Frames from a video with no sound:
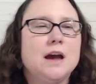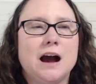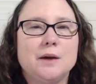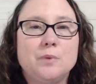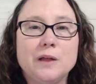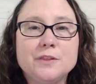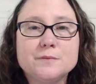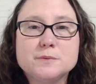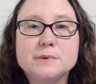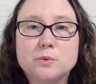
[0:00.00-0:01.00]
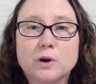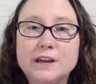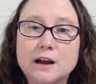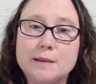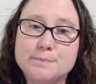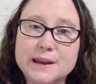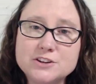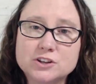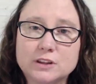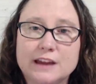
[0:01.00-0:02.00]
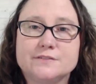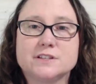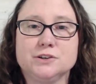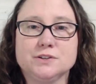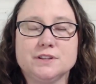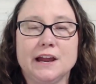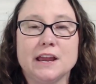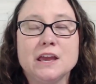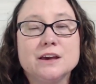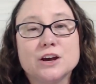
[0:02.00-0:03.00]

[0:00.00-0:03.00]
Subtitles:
I want them to be working on major life skills like